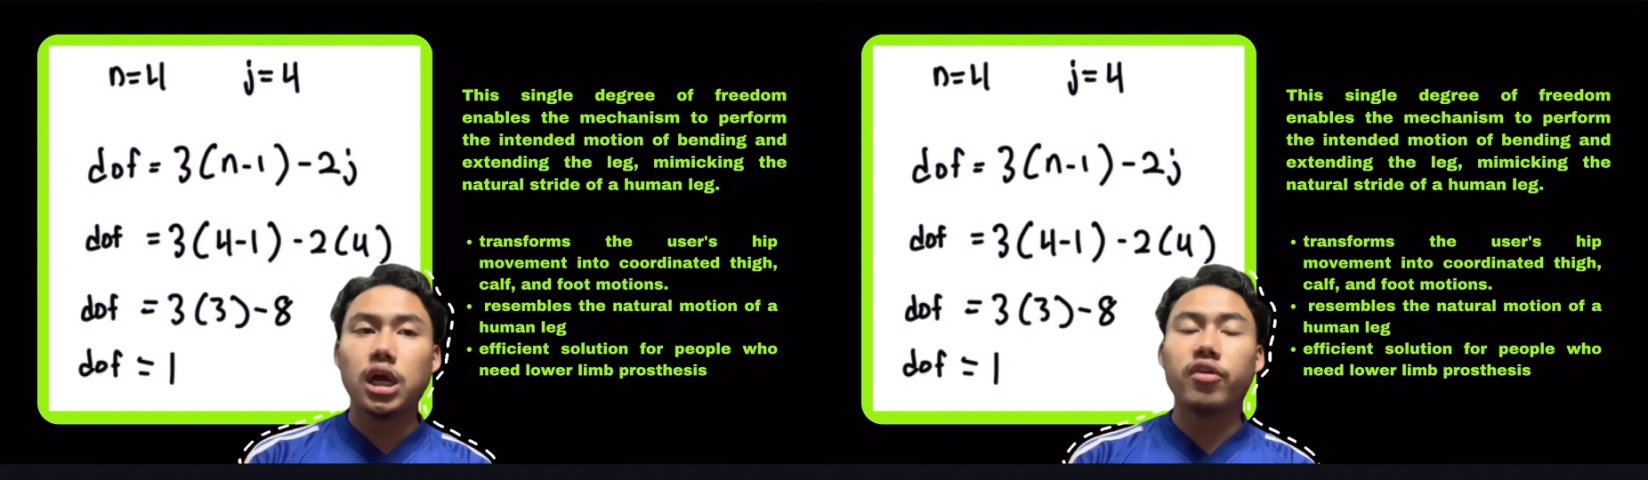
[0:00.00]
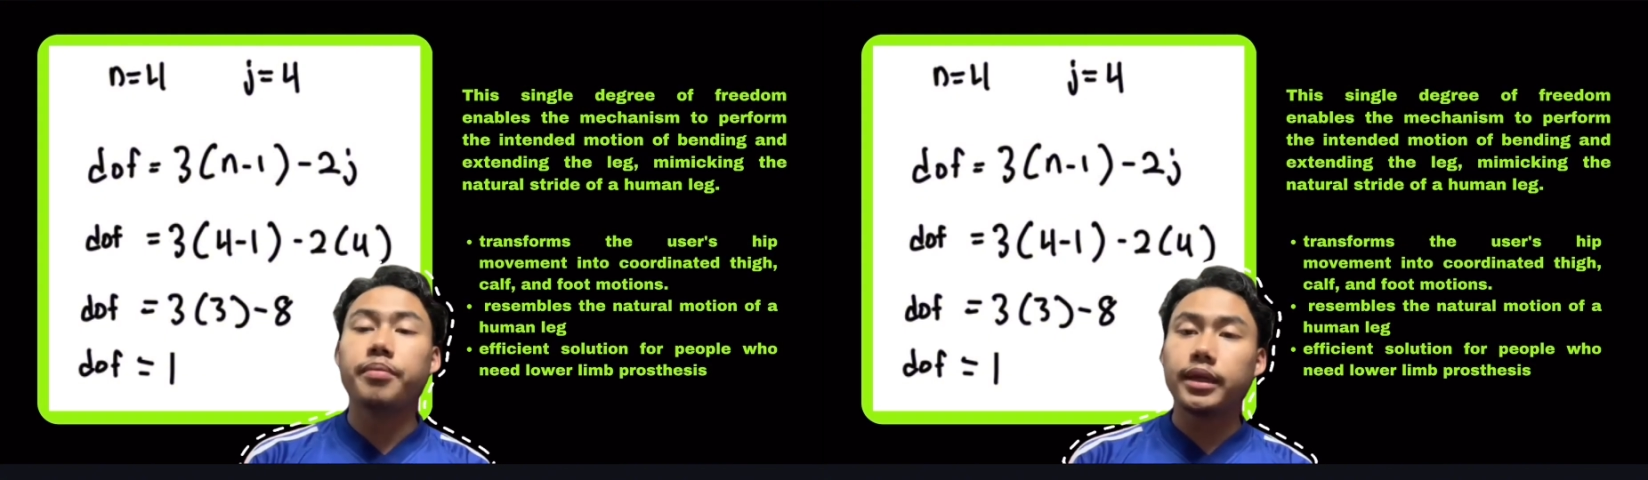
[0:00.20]

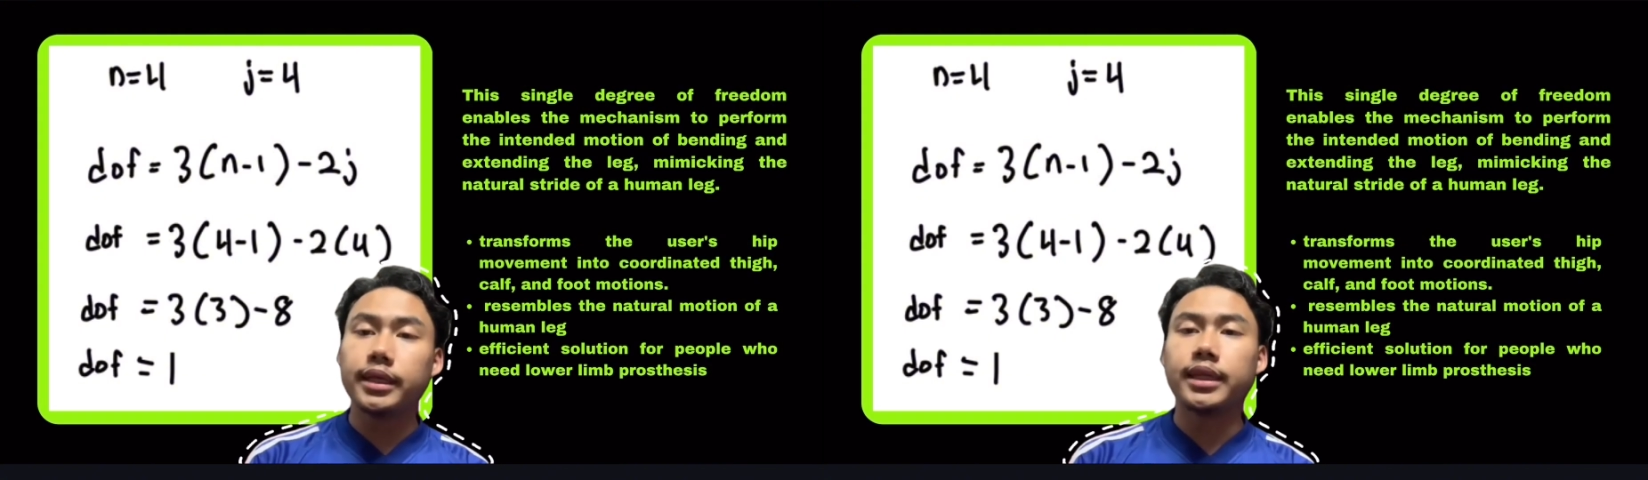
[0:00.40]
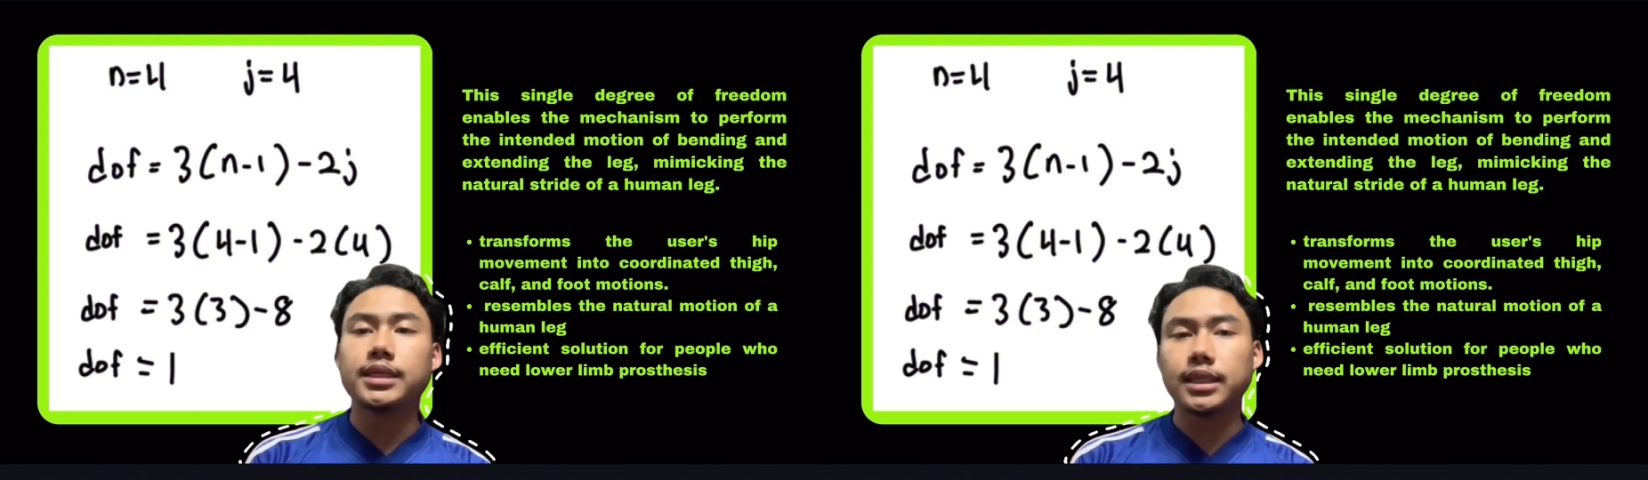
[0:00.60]
of bending
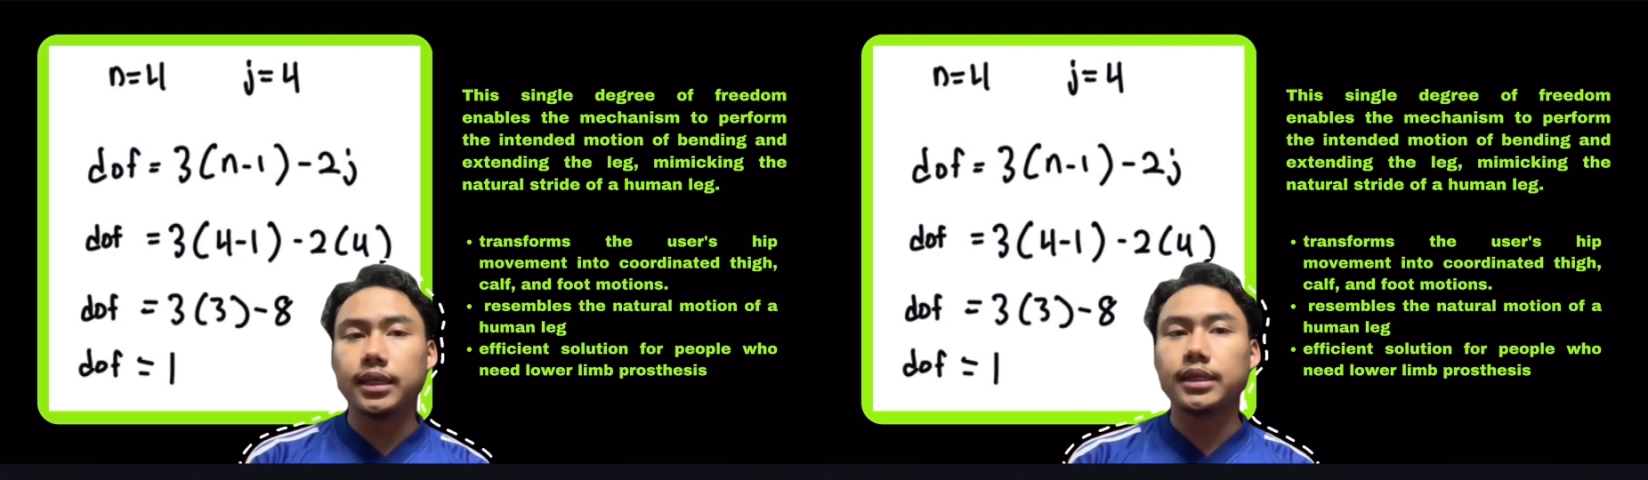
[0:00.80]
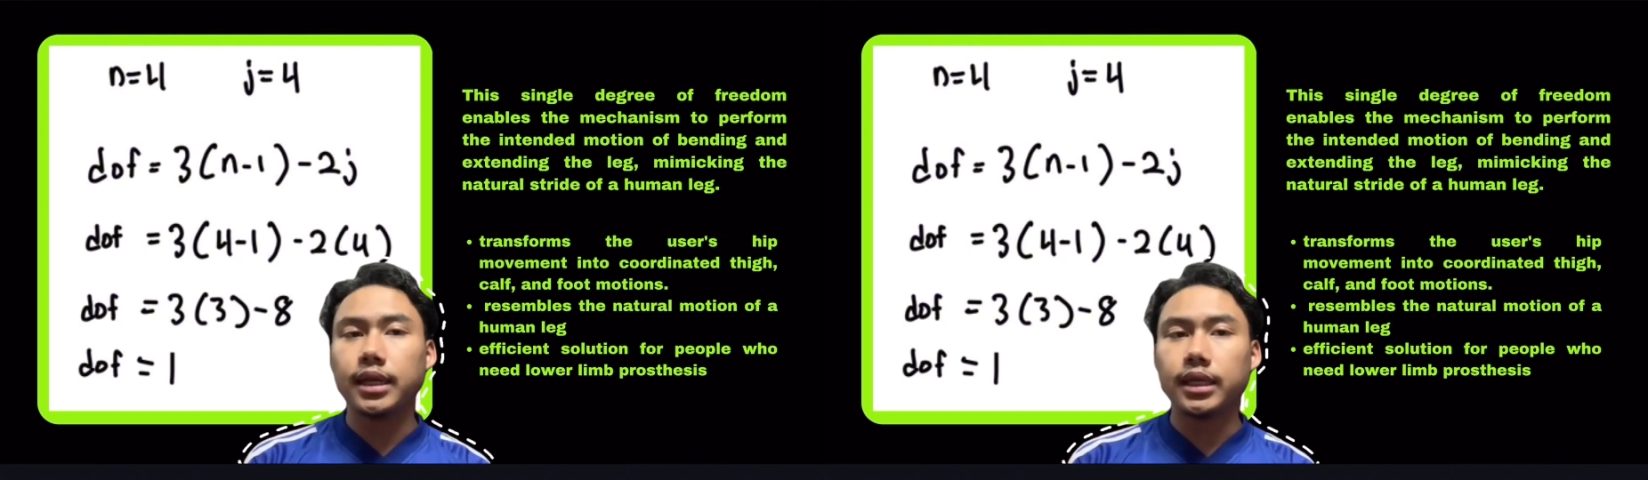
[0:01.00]
and
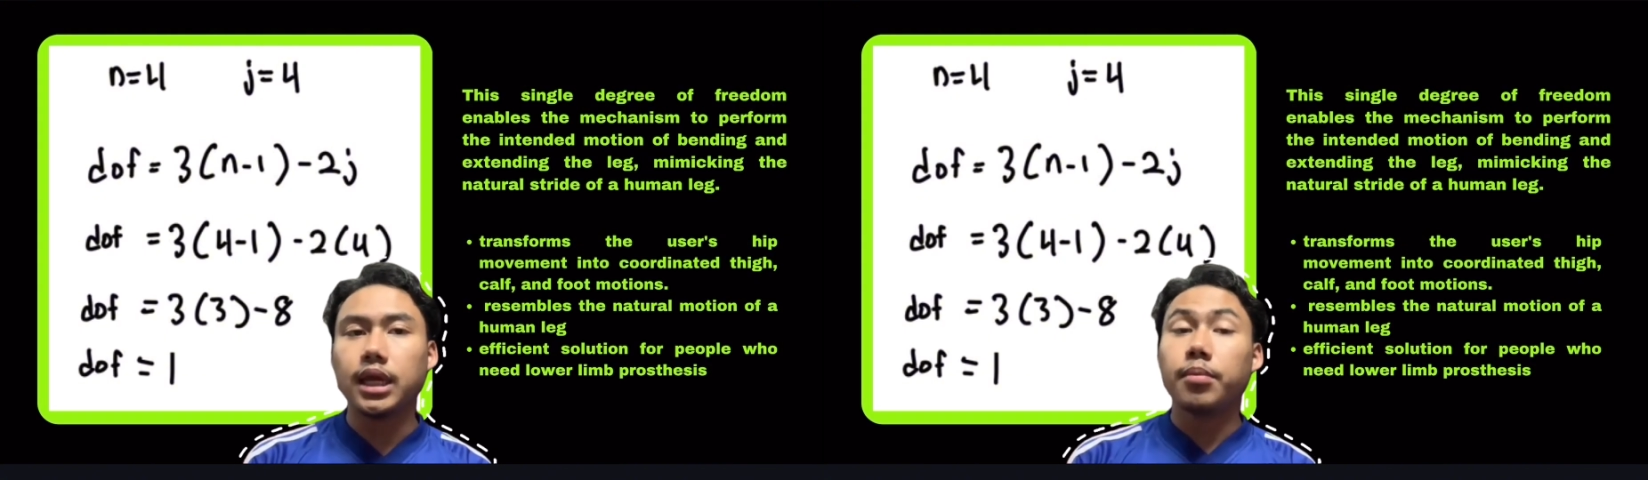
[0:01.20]
extending the leg,